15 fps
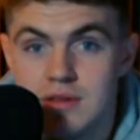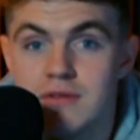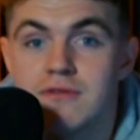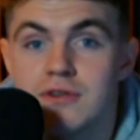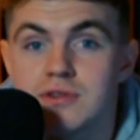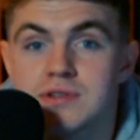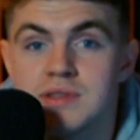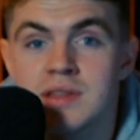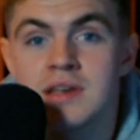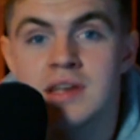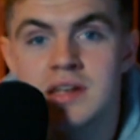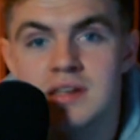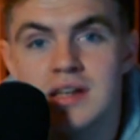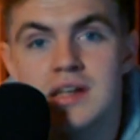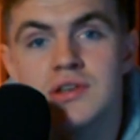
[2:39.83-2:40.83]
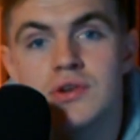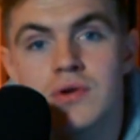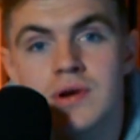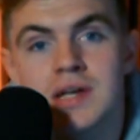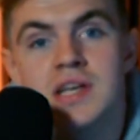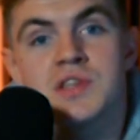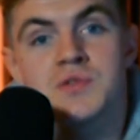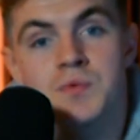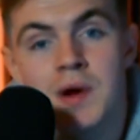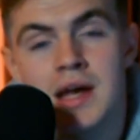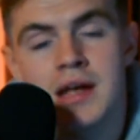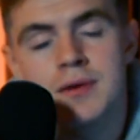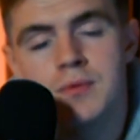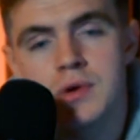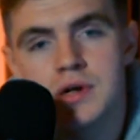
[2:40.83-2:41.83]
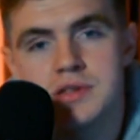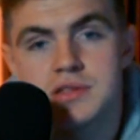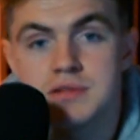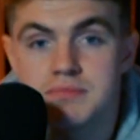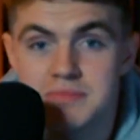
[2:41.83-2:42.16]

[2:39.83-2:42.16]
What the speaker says: The first thing he did during his reign was